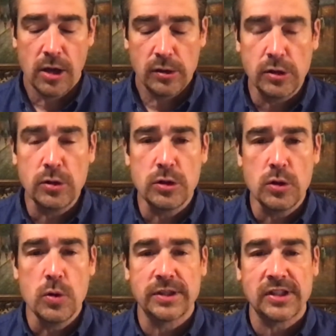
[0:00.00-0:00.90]
"Do
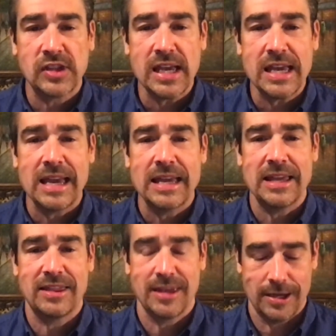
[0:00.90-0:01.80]
you see
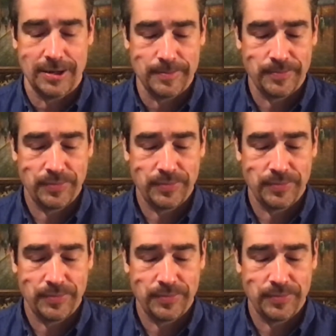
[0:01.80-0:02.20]
anything?"